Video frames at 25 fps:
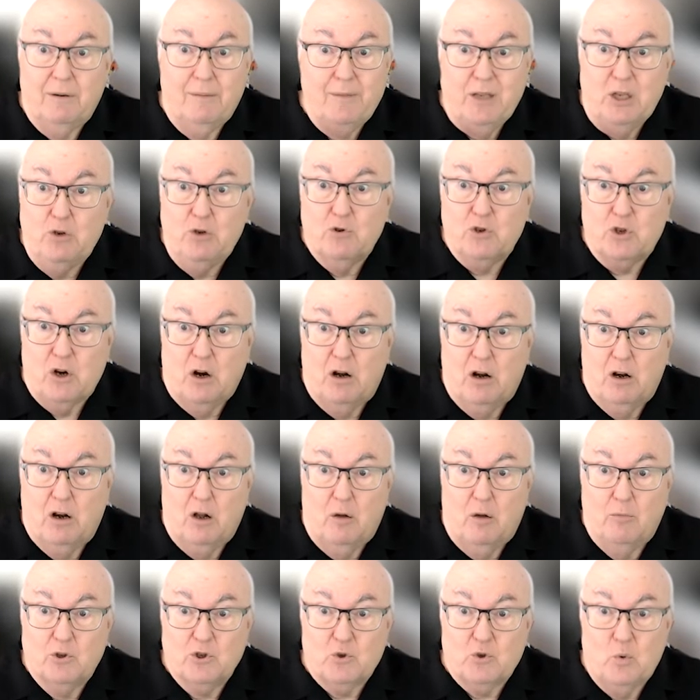I mean, you started
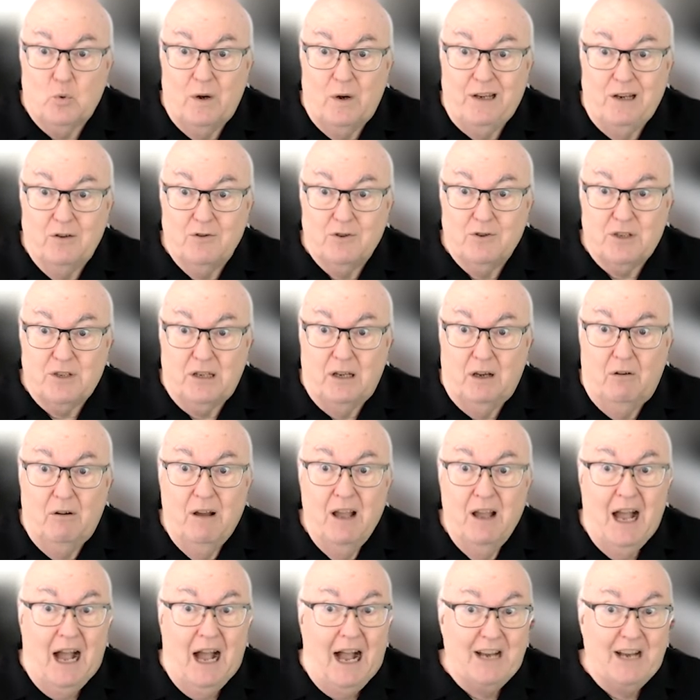almost 20 years ago.